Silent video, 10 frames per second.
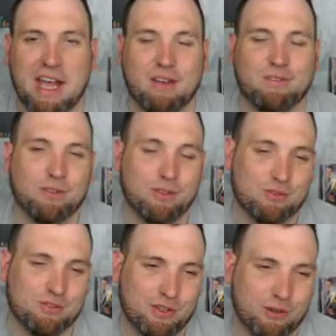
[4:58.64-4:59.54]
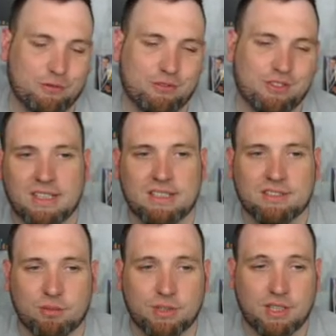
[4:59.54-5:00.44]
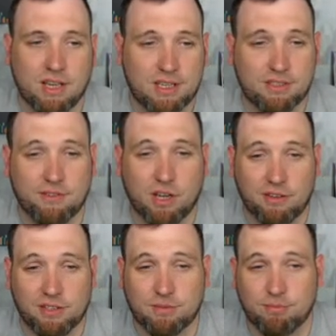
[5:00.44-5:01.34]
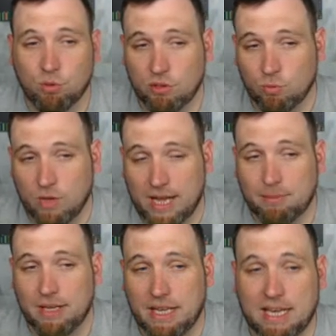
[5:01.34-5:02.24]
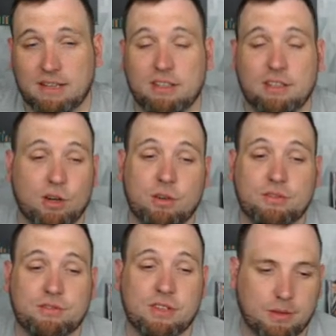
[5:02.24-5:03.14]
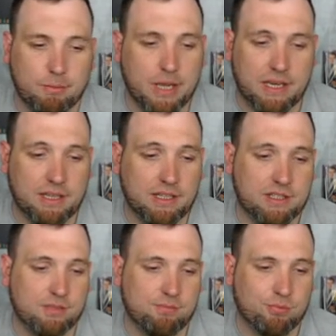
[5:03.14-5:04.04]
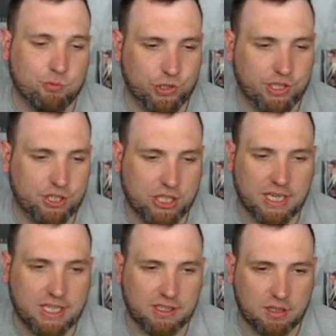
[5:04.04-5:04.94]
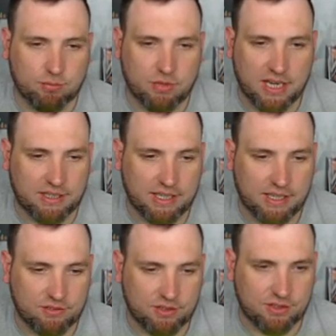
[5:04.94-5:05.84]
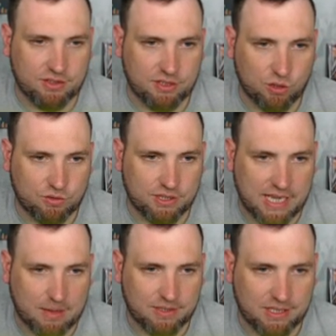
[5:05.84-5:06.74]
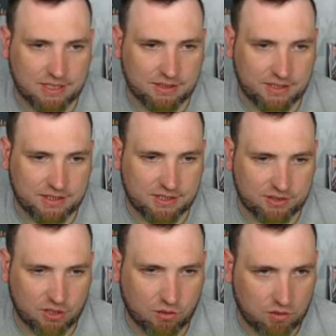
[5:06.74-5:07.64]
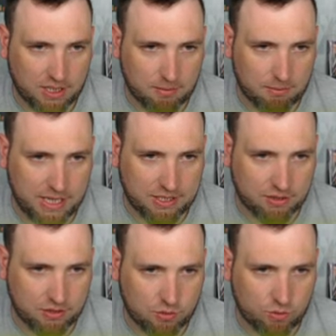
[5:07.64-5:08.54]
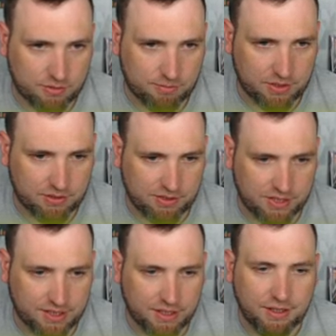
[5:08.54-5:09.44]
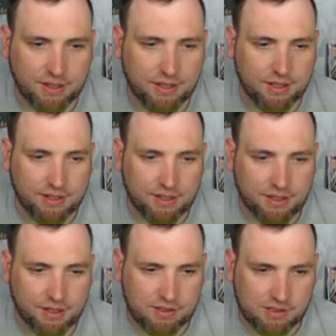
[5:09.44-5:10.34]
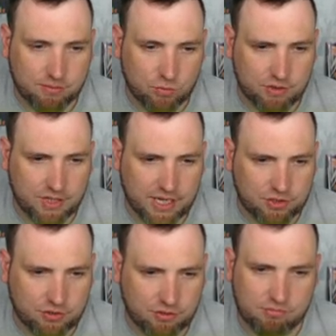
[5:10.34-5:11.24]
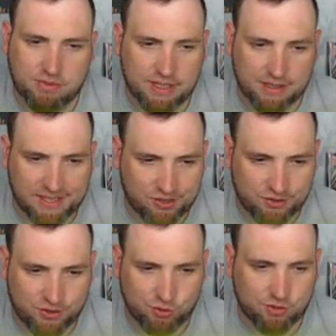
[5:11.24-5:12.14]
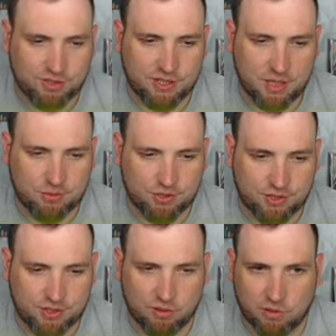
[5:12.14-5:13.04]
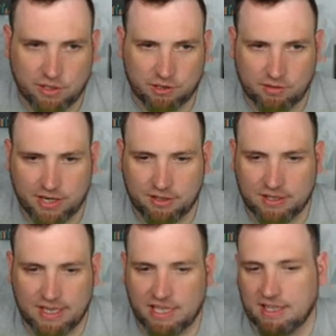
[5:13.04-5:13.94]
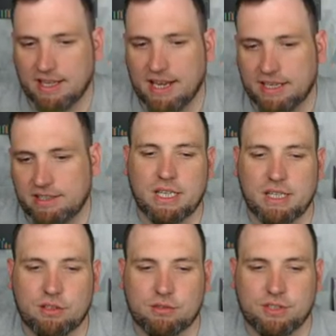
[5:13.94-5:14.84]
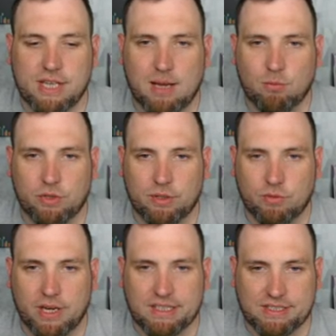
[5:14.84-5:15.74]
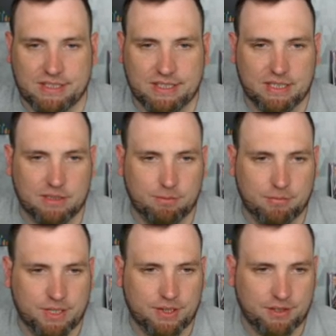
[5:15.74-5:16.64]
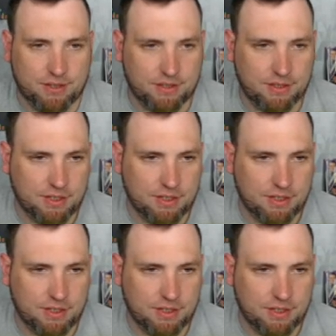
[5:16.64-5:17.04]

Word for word: after those nerfs. So because of all this board wipe and the nerfs, the meta is pretty shaken up right now. Just this whole top 10 list. There's a whole lot of magic, of course, but you see uh, some more nature. Got Guild Zoo Deception still running around and Light in those top win rates in Mythic.